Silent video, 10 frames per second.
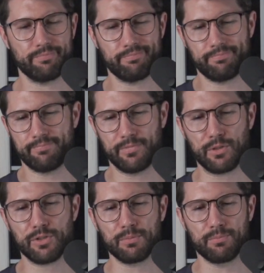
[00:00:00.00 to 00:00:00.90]
there's
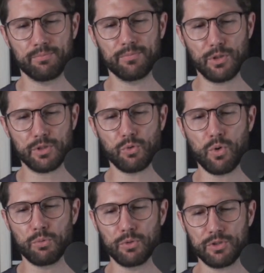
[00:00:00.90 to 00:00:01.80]
some
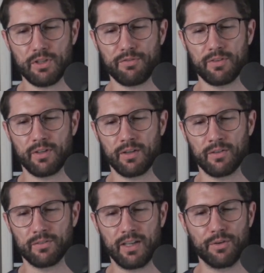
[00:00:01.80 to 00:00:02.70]
quotable stuff in
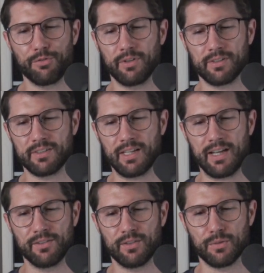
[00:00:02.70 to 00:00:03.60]
there. I don't feel like the
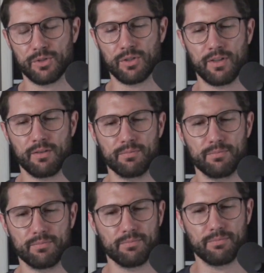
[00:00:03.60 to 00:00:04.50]
dialogue was all that
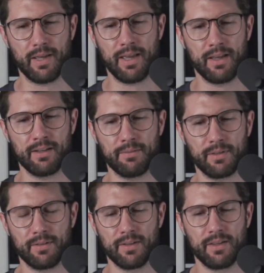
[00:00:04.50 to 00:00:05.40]
bad. I
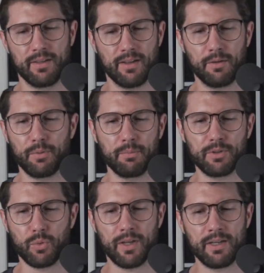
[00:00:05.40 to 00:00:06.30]
mean, I put it
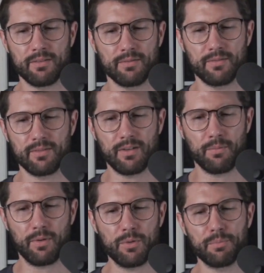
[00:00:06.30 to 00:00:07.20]
between, I
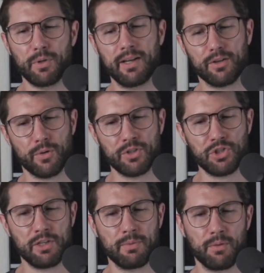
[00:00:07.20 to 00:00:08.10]
wouldn't put it at
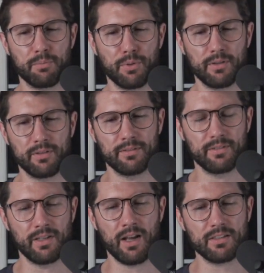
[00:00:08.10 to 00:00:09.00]
cringy, but I would put it
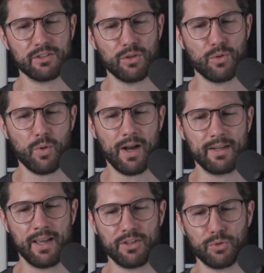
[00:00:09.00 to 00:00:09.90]
not so quite
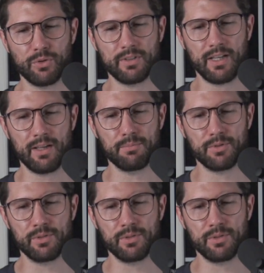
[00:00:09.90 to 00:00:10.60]
natural at times.